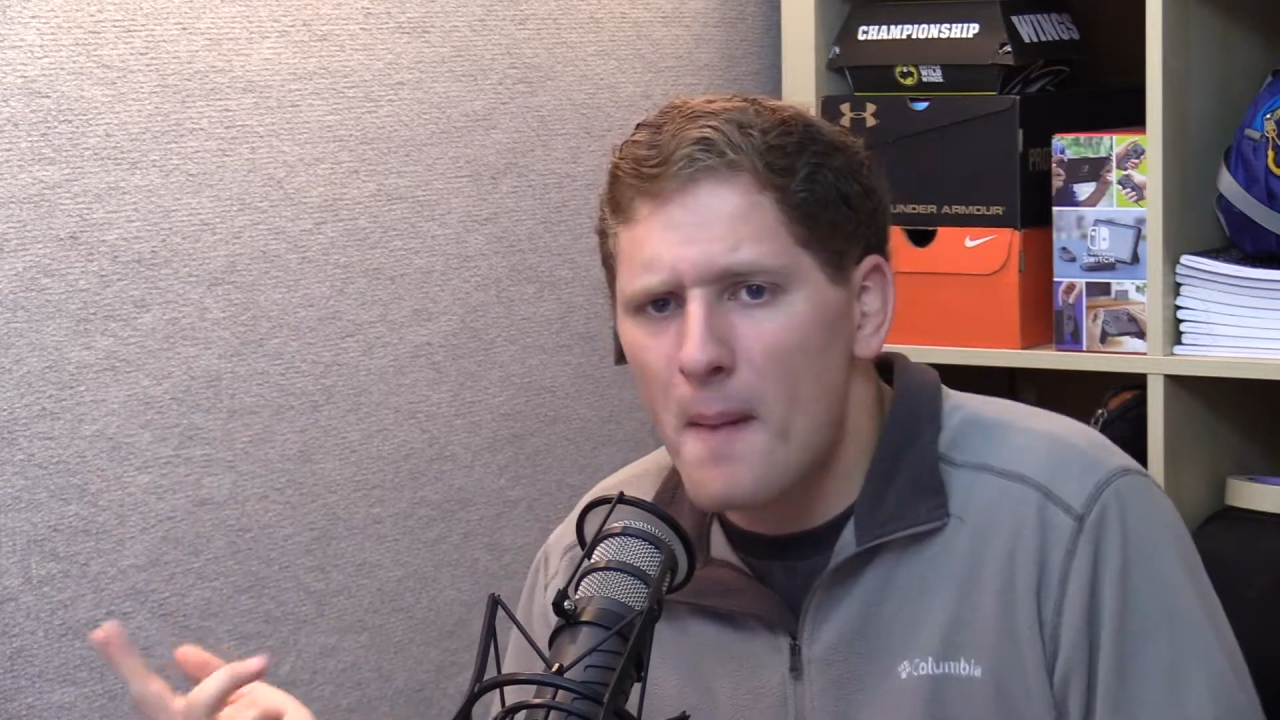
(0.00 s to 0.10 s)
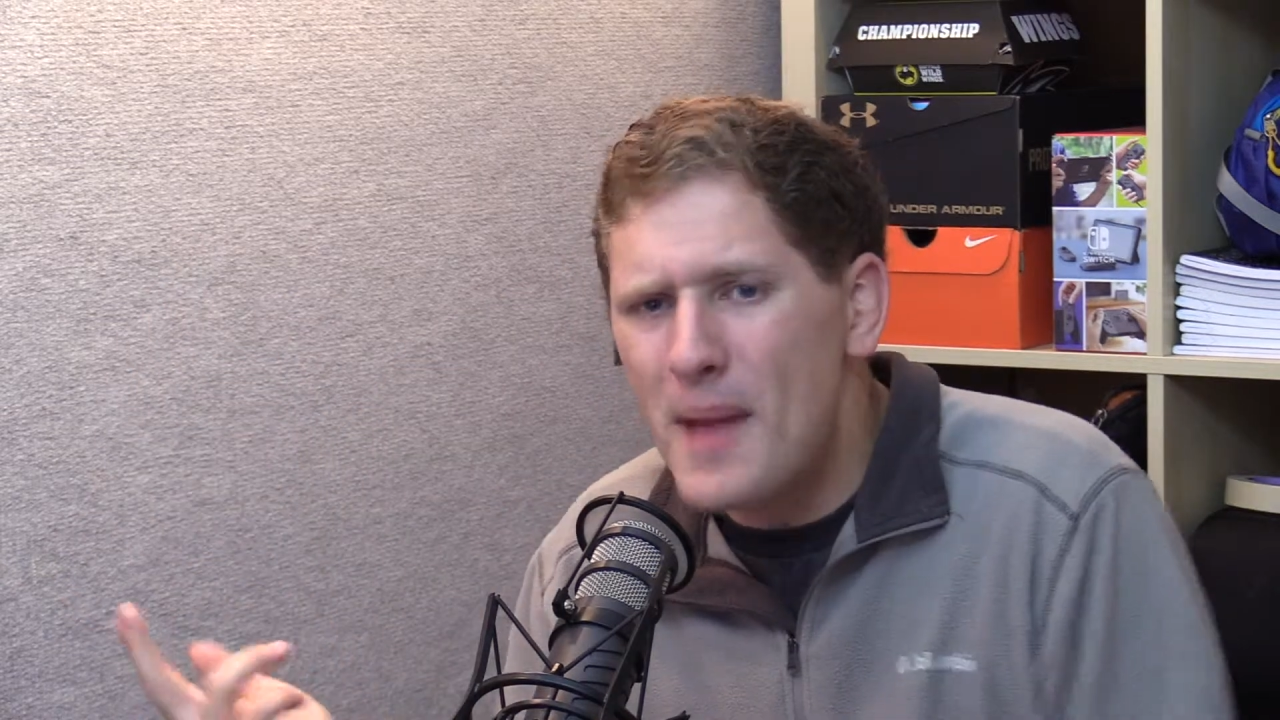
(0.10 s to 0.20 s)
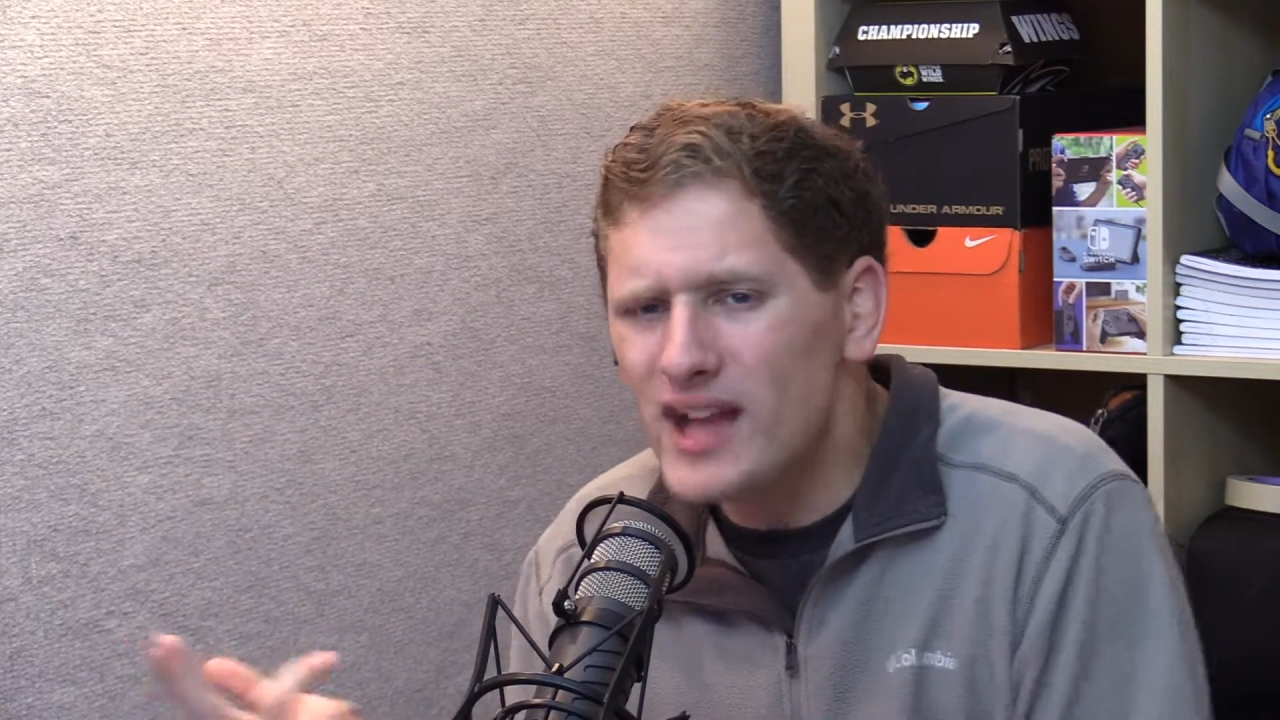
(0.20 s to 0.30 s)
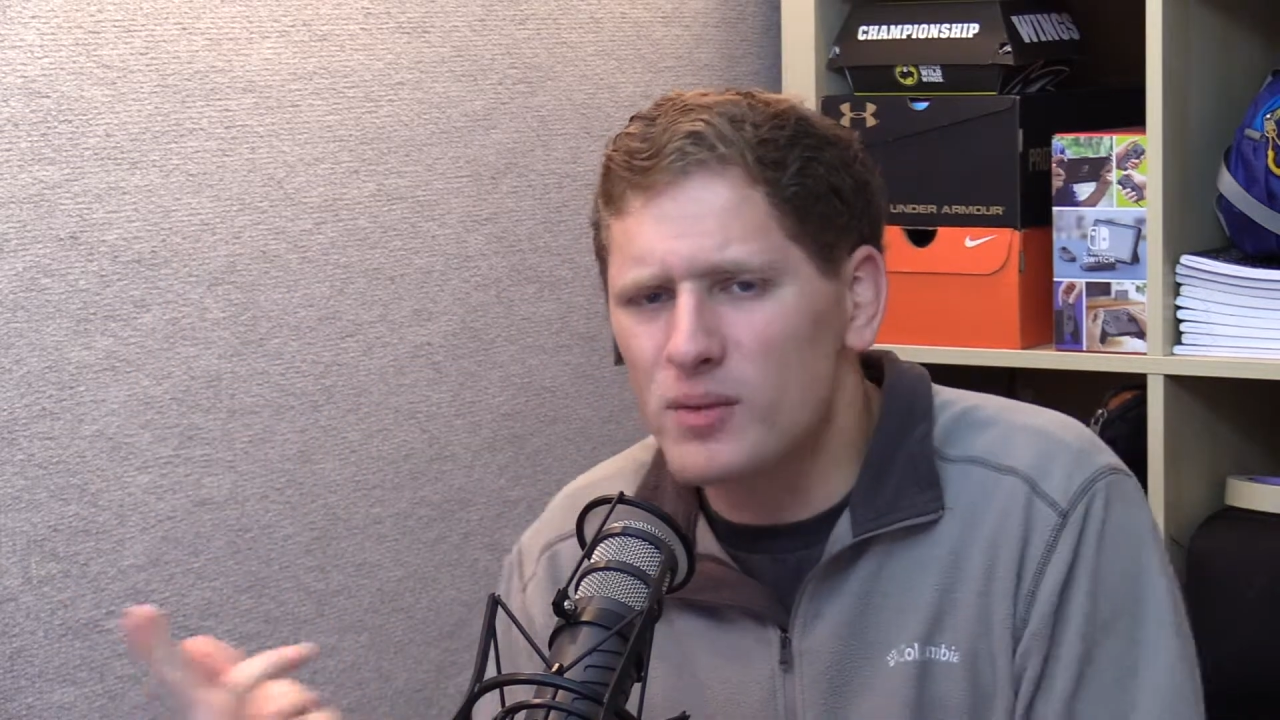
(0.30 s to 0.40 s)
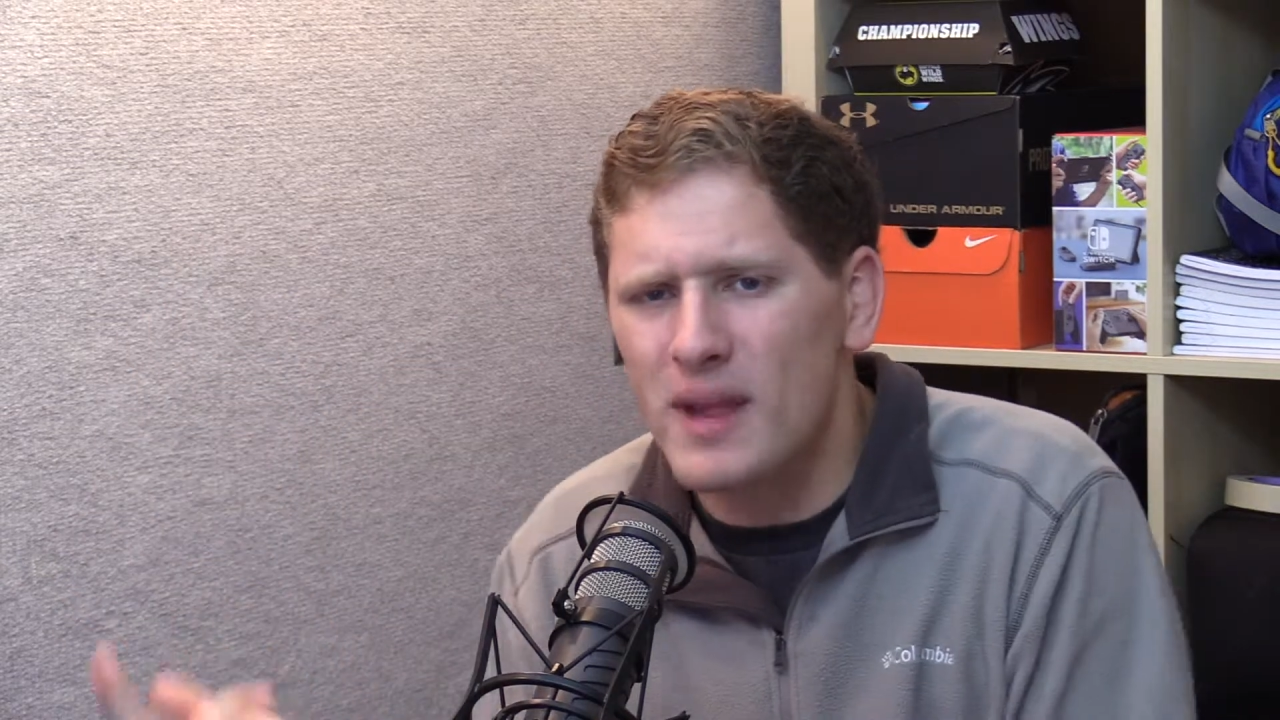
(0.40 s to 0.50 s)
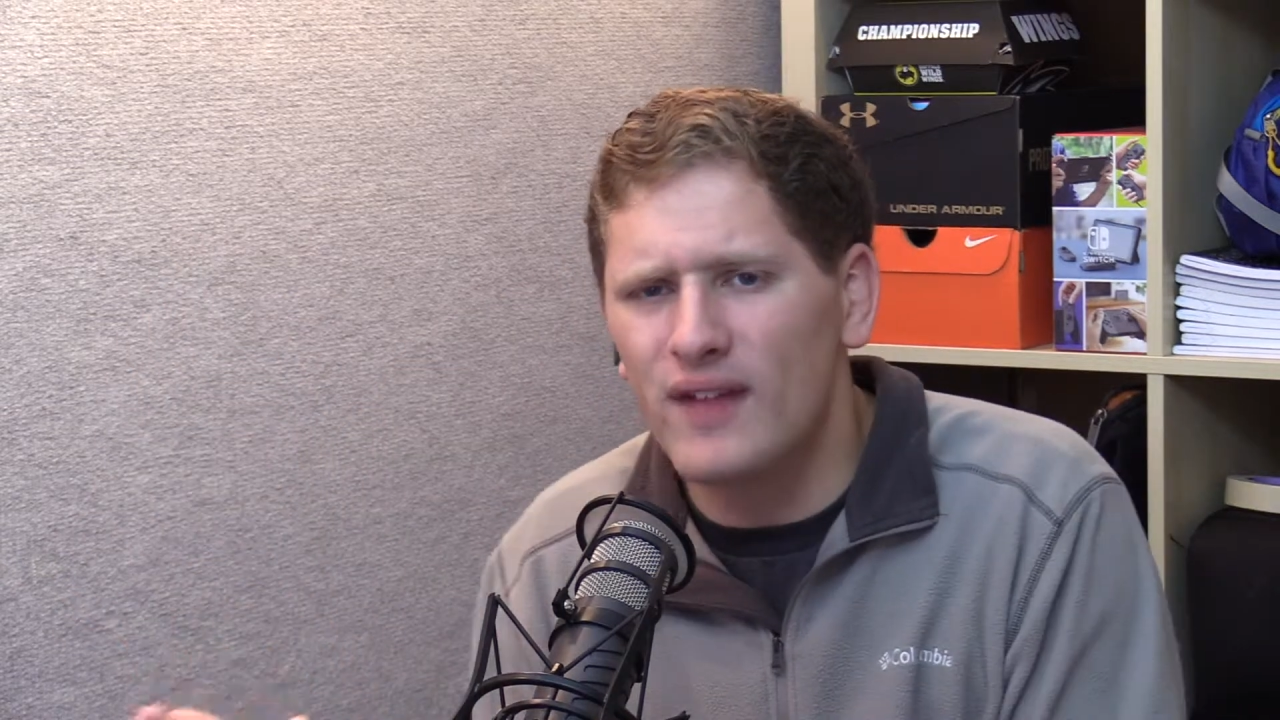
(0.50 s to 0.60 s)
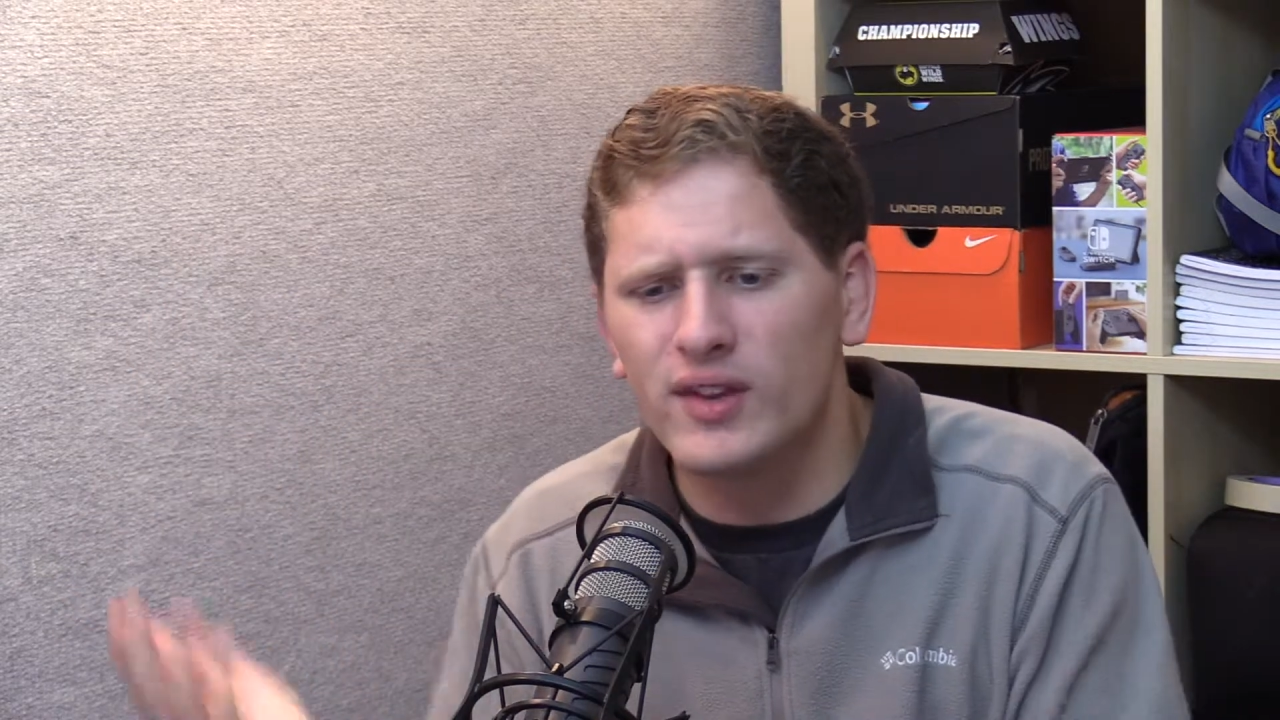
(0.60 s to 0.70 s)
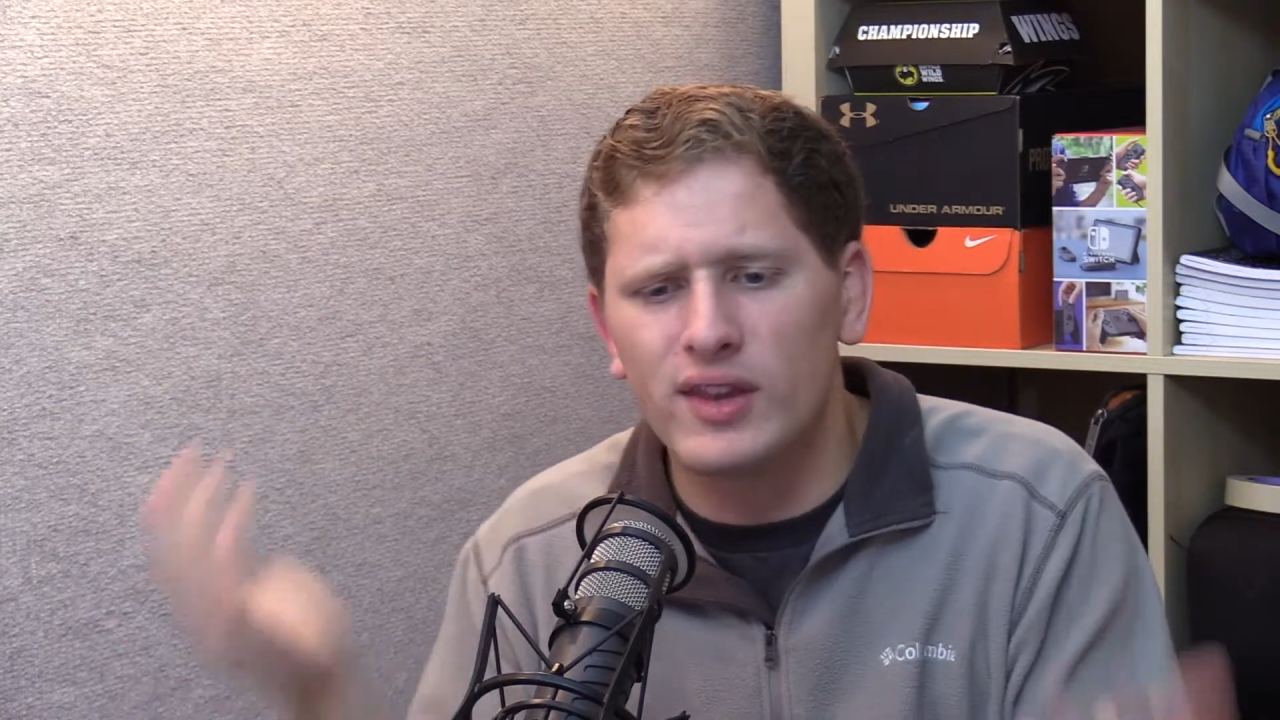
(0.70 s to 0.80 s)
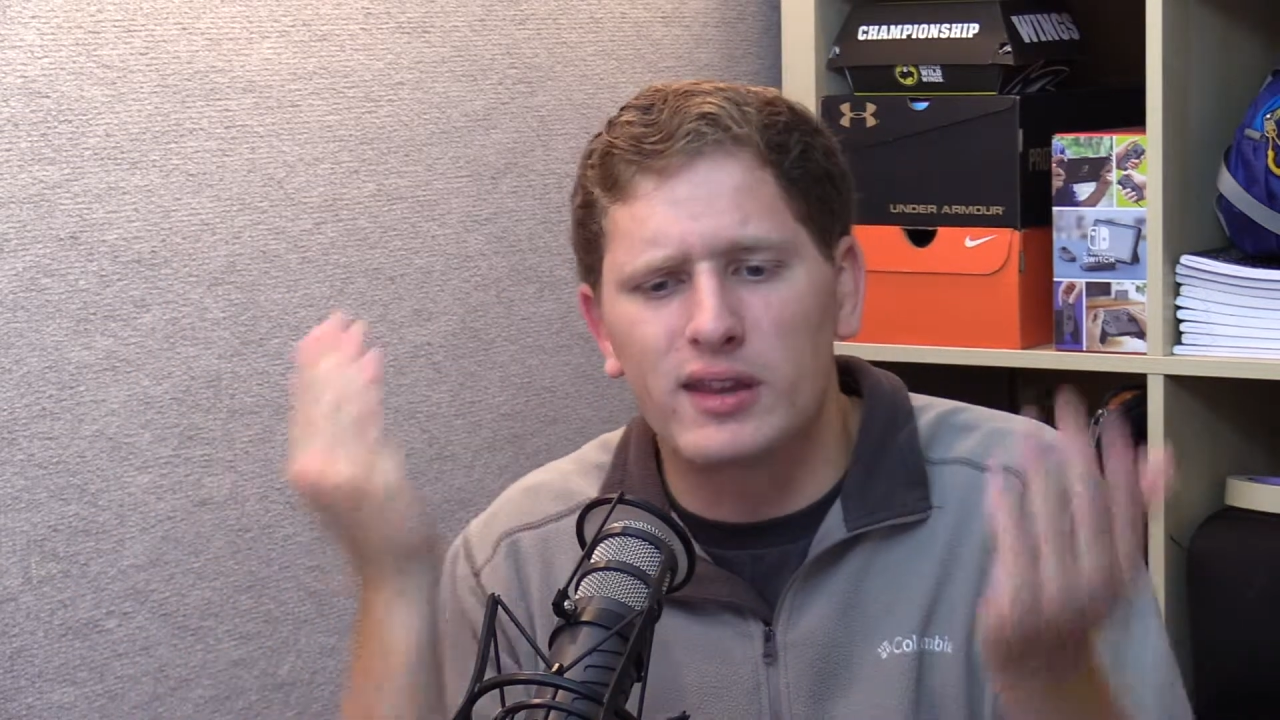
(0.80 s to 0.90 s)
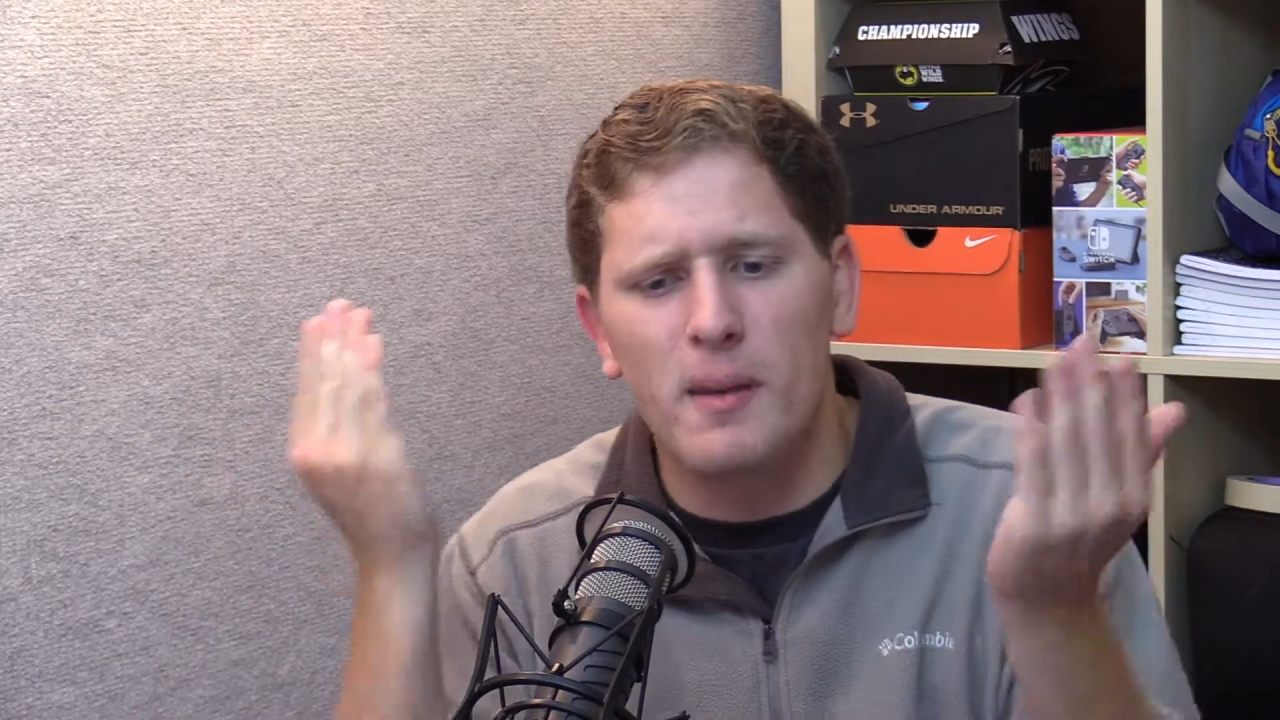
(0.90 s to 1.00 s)
Baker
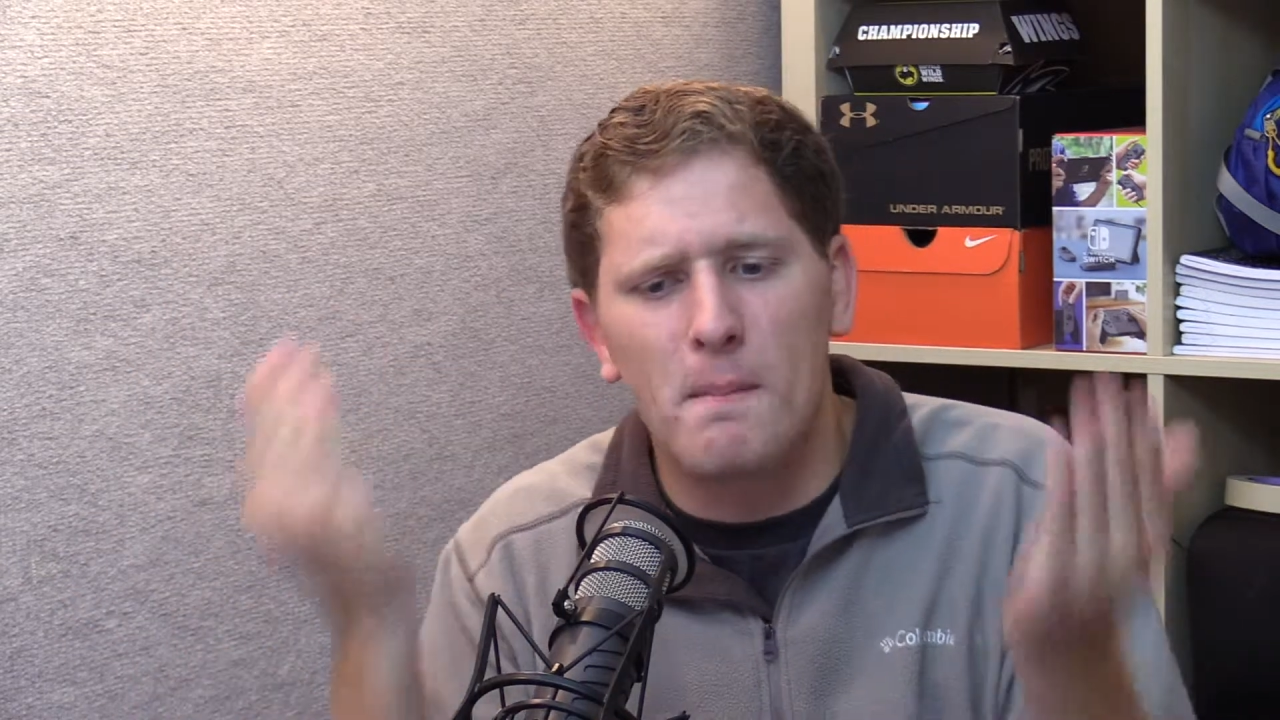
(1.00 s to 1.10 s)
Mayfield is the